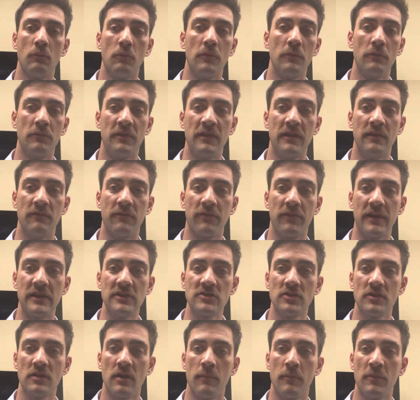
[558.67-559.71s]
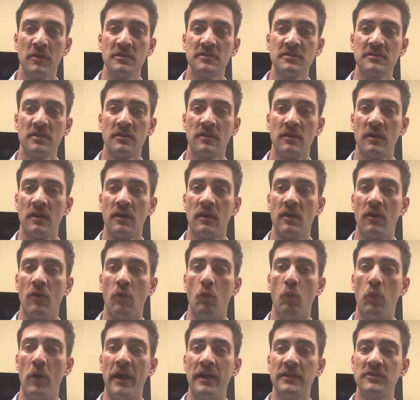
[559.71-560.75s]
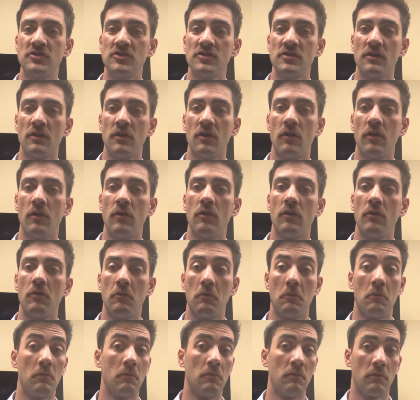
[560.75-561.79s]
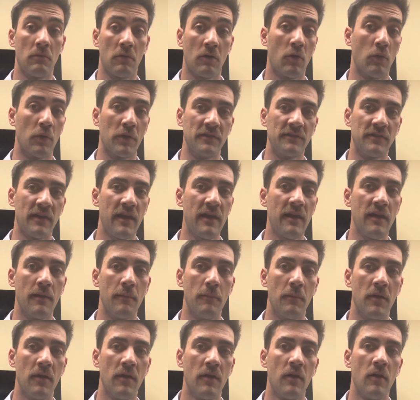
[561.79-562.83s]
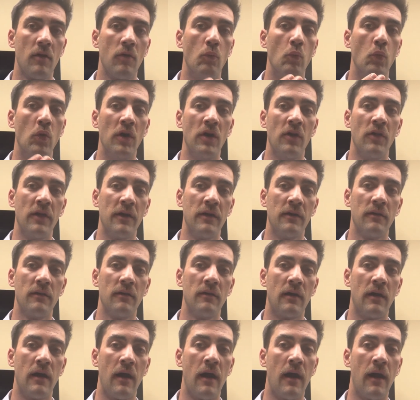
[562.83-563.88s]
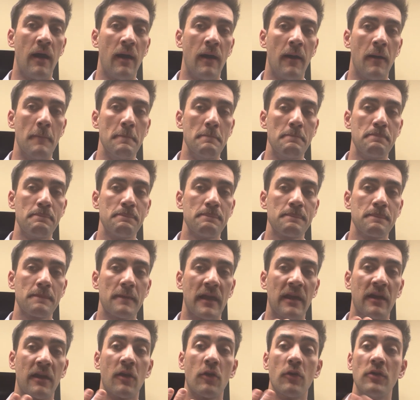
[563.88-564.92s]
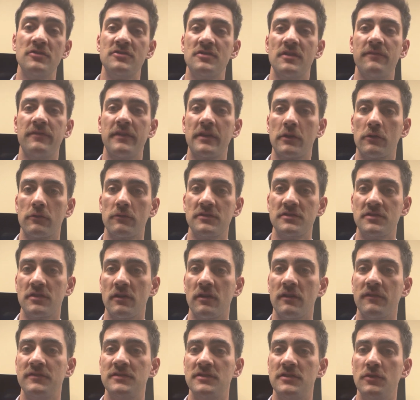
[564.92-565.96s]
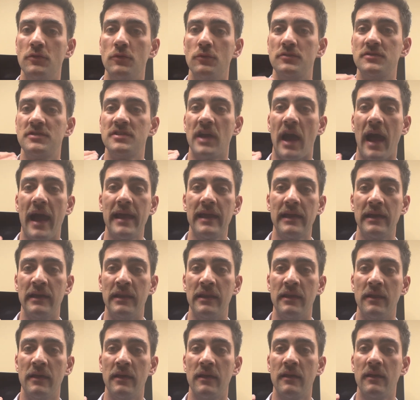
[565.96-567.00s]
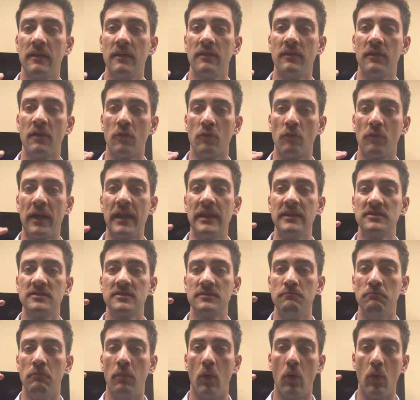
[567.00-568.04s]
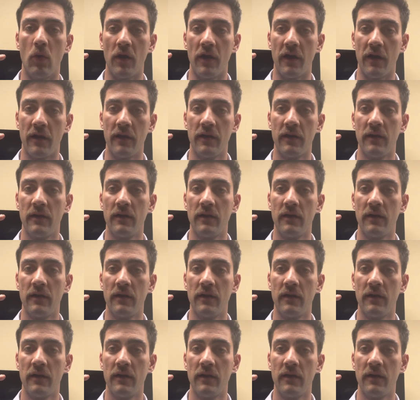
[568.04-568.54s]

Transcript: the inflation numbers, which, according to him, will encourage the Federal Reserve to tighten their rates more